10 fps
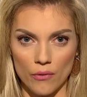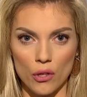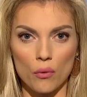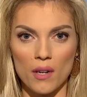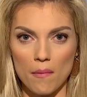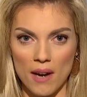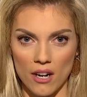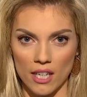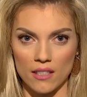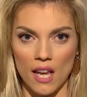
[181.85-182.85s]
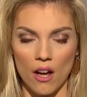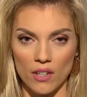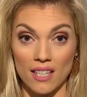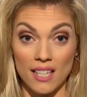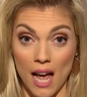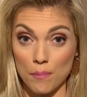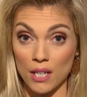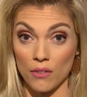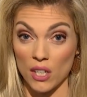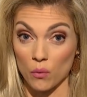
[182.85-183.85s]
on the three Americans held in
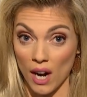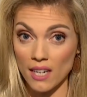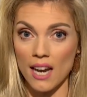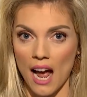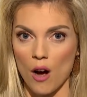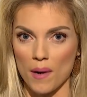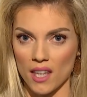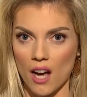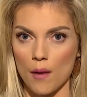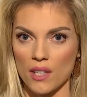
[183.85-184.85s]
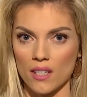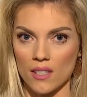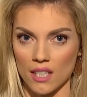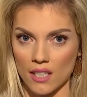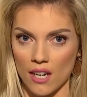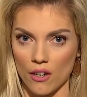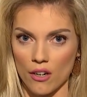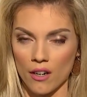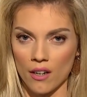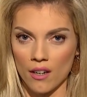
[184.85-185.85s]
captivity right now by the communist
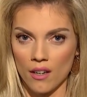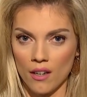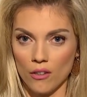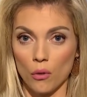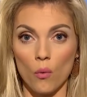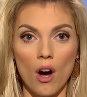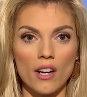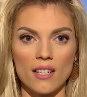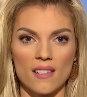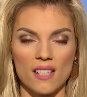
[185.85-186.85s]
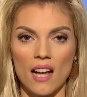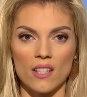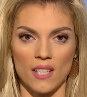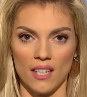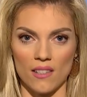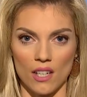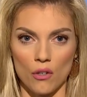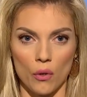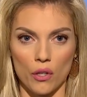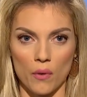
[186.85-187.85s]
dictator? The walking skeletons in
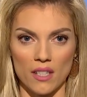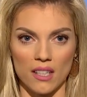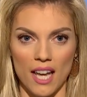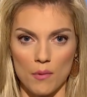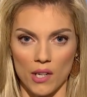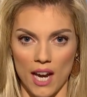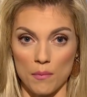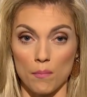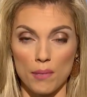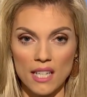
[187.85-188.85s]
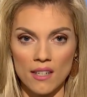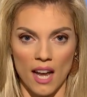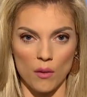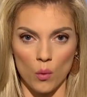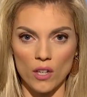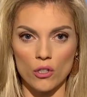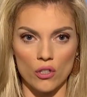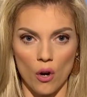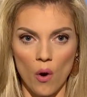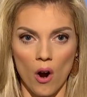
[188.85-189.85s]
North Korea's labor camps, beaten and worked
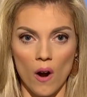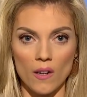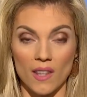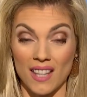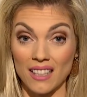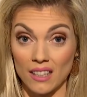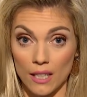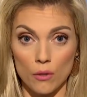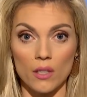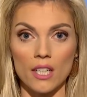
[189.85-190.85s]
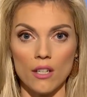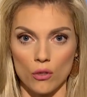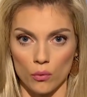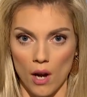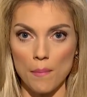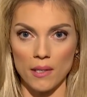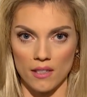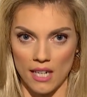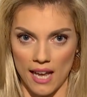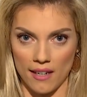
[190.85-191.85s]
so hard that they literally drop
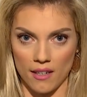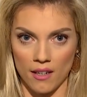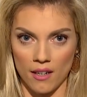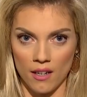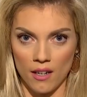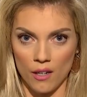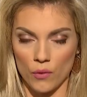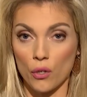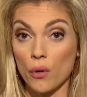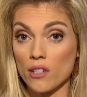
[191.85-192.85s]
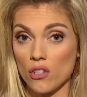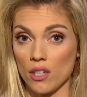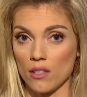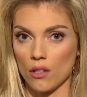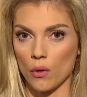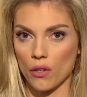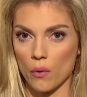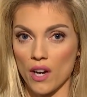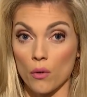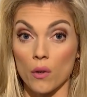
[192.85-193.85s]
dead. The Christians in North
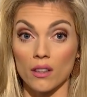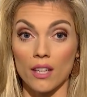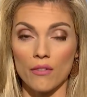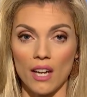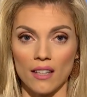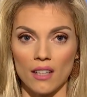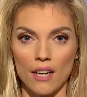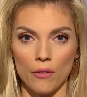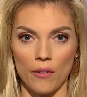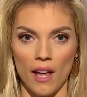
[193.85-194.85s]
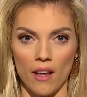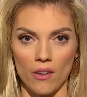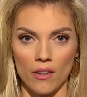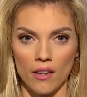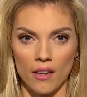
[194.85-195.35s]
Korea who are living a life of hell.